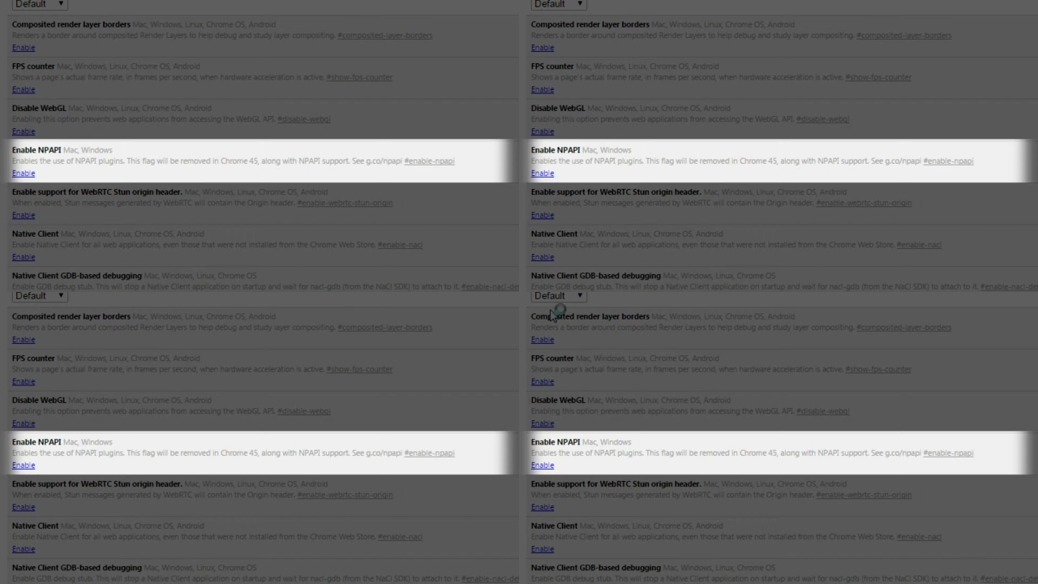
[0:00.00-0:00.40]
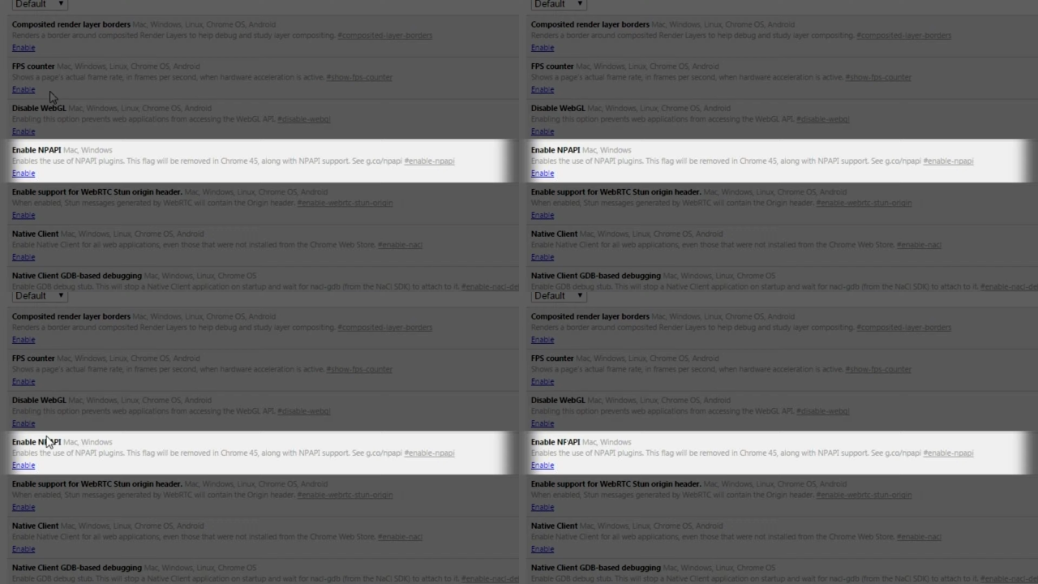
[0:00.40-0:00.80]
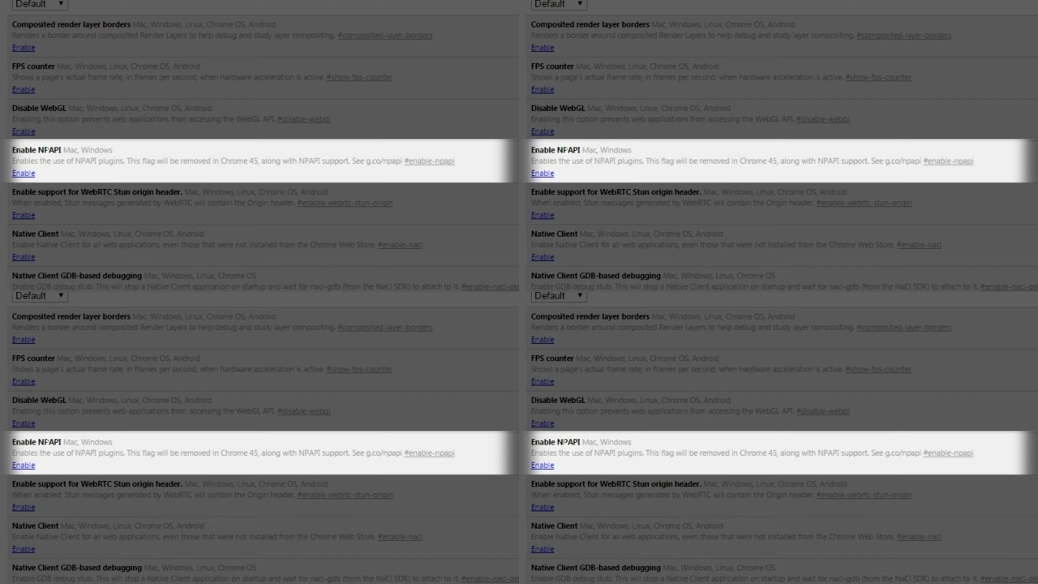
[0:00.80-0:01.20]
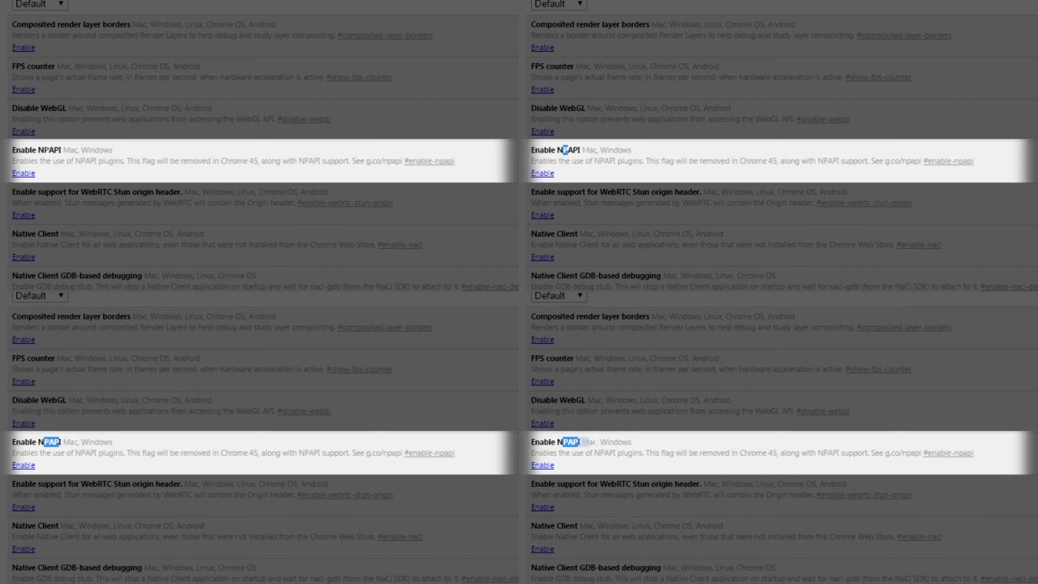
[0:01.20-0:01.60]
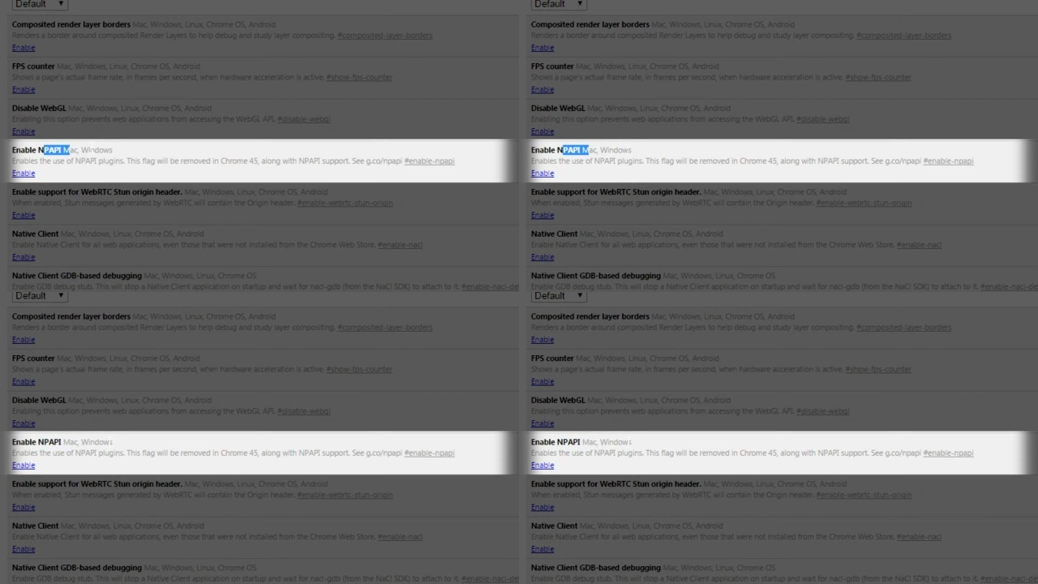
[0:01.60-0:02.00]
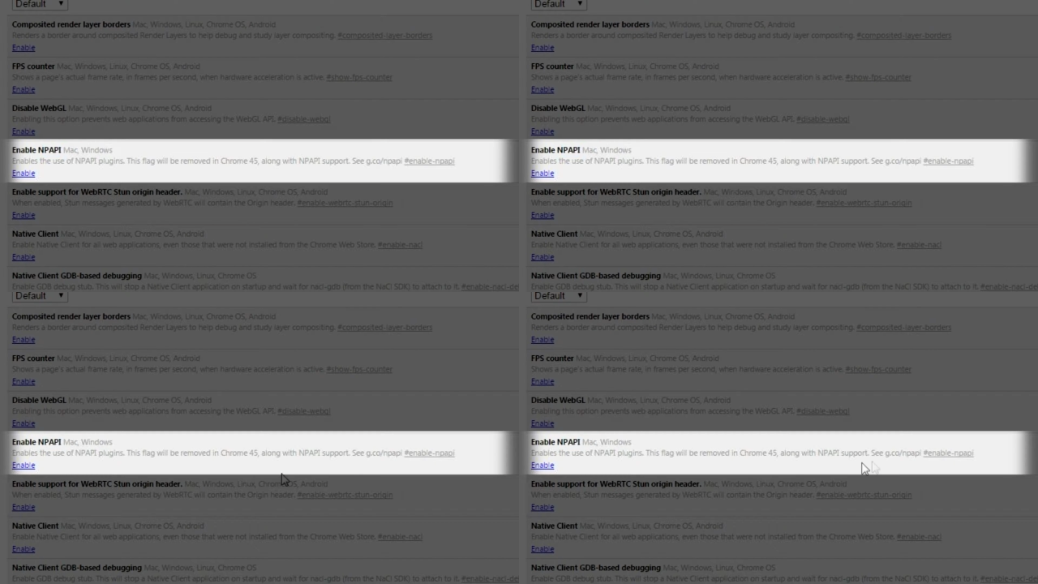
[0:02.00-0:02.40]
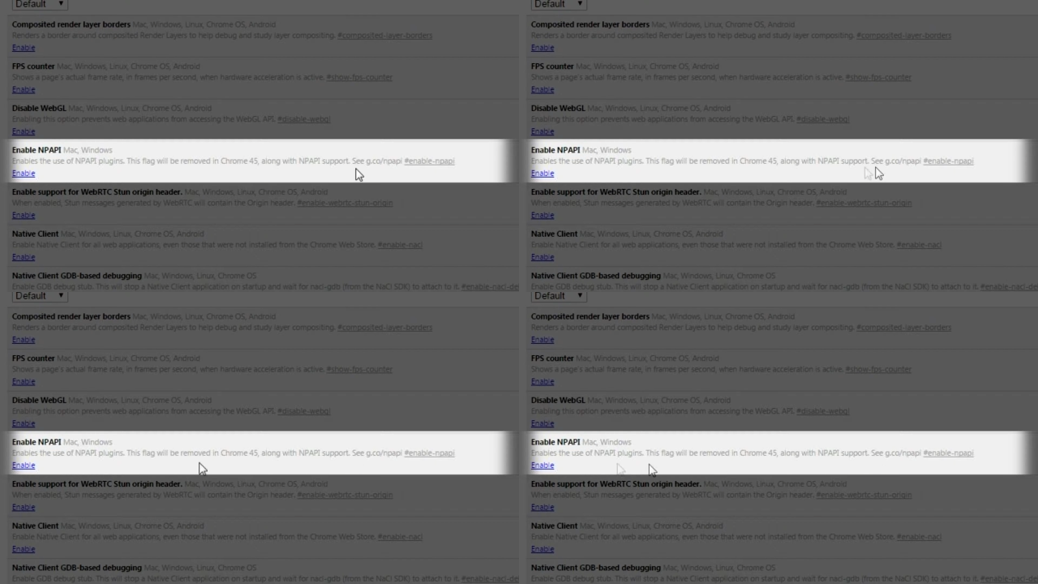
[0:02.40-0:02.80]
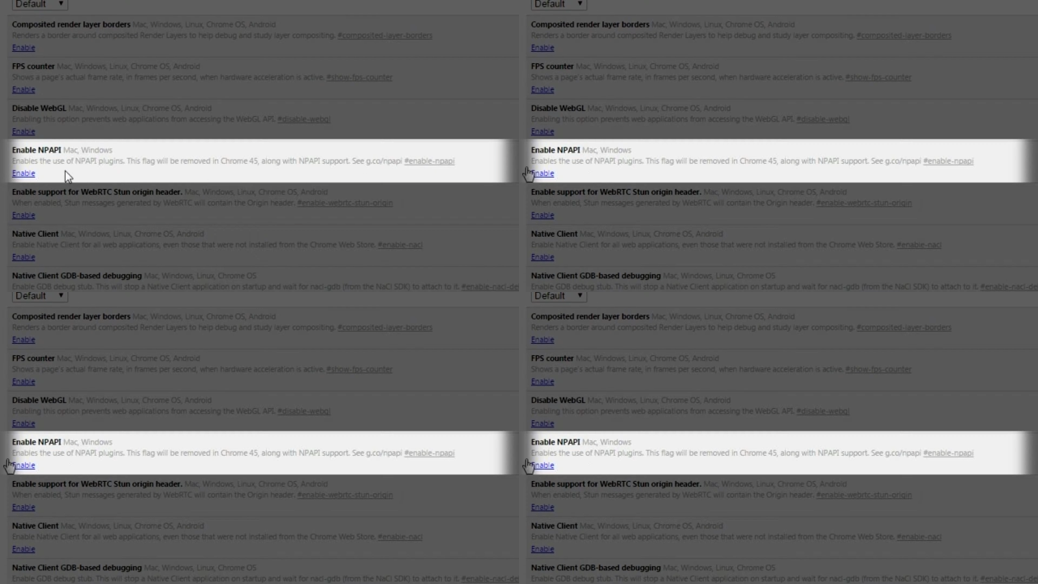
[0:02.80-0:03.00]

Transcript: [unreadable: no face in view]